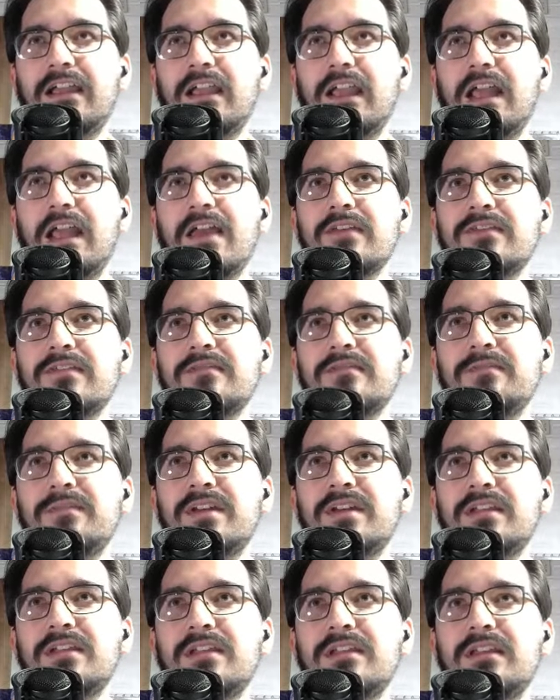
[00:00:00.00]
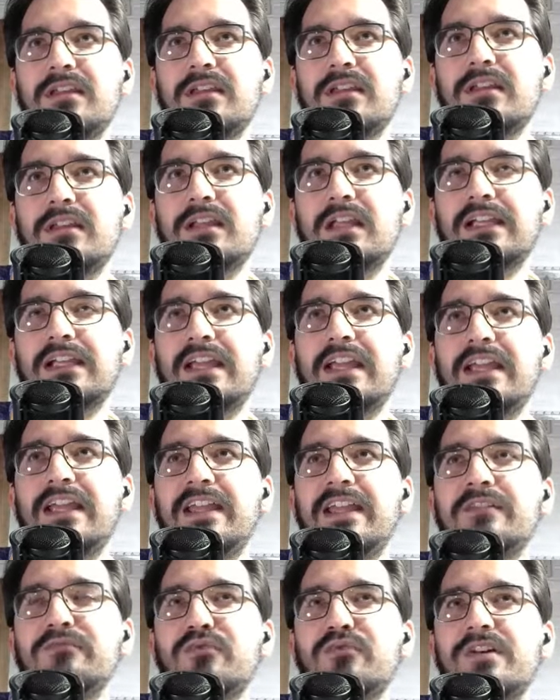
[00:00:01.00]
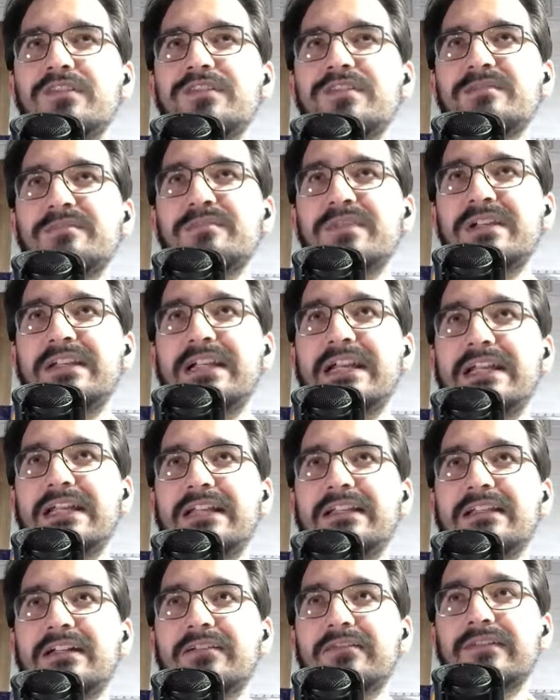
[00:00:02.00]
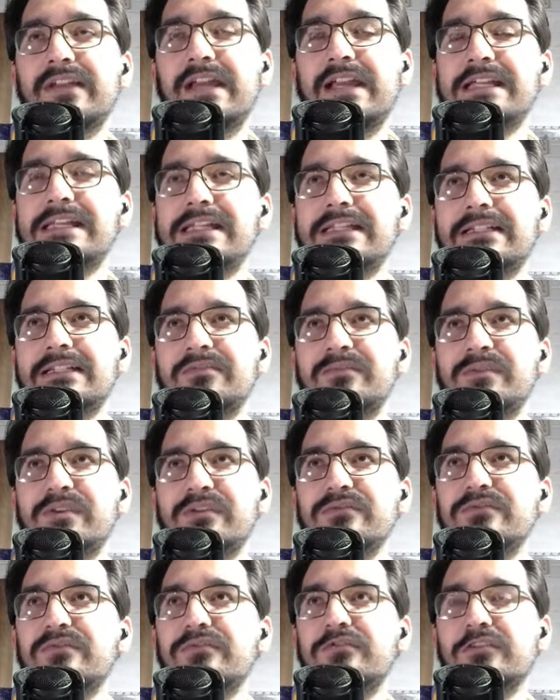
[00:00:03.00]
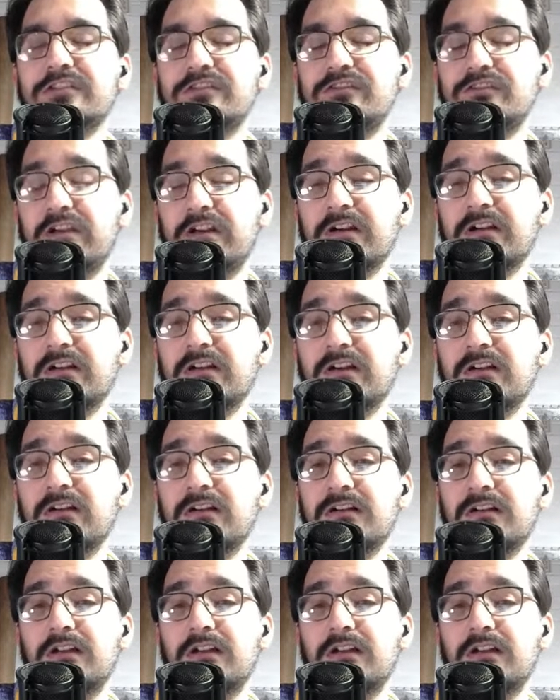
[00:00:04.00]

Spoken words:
hasn't been like it wasn't beginning of AEW Chris Jericho.